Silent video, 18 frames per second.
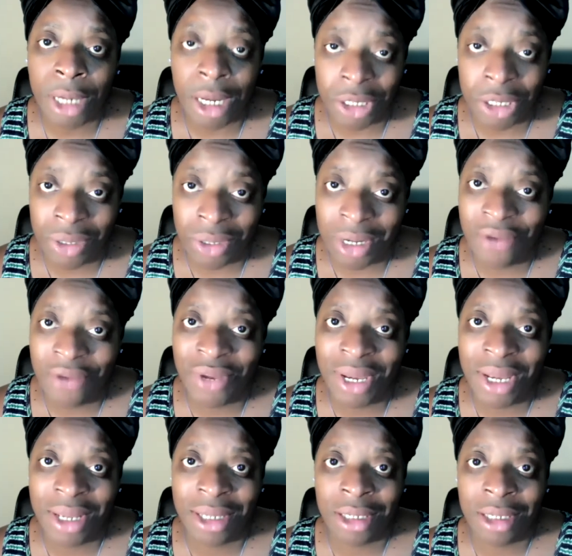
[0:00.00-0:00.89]
Sure enough,
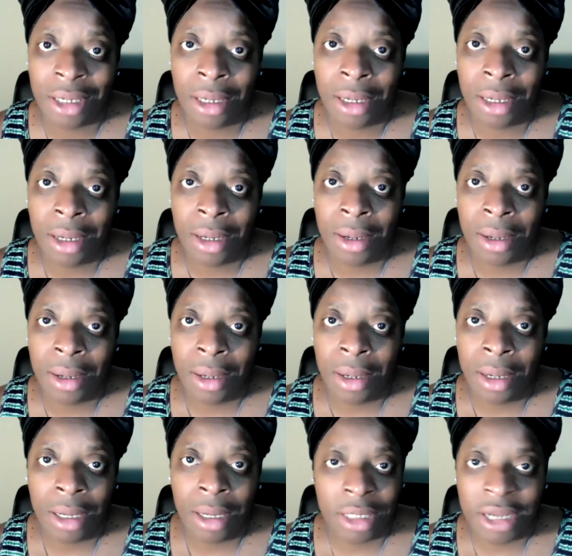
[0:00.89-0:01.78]
is.
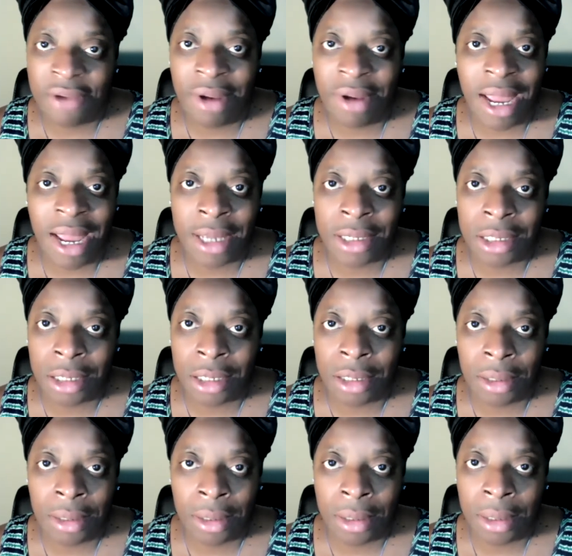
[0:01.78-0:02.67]
It's
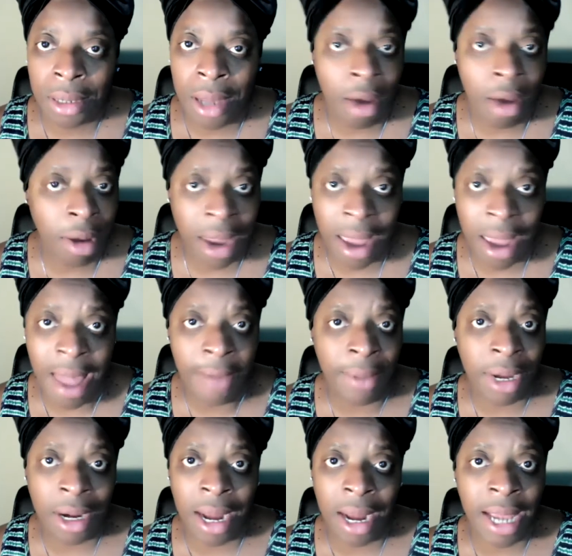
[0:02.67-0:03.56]
everlasting. I don't care how
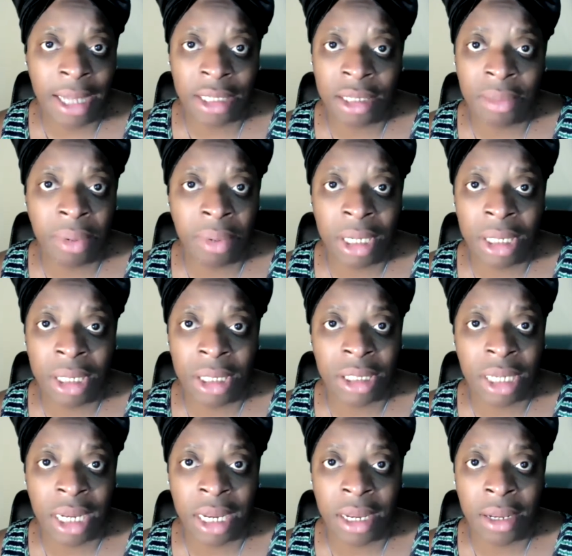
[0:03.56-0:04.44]
many lies them preachers
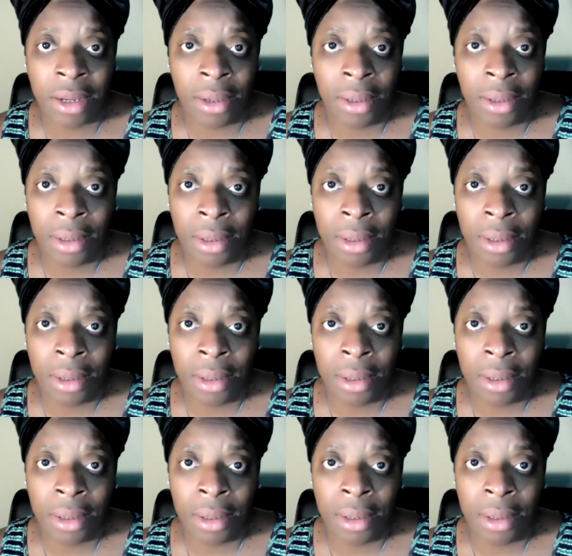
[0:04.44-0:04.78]
tell.